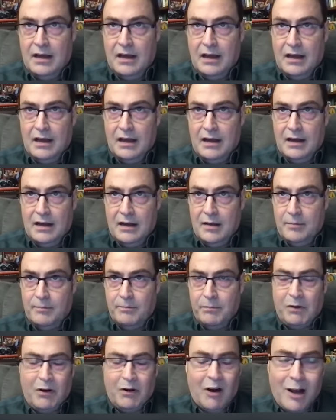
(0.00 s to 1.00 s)
uh,
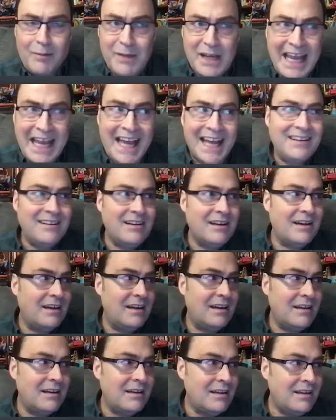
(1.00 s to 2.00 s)

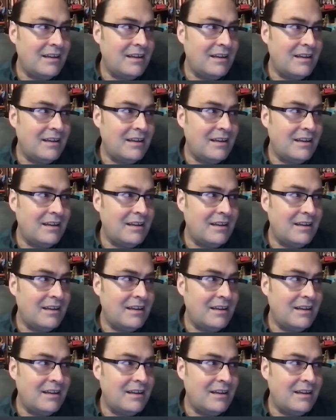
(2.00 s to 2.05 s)
propaganda,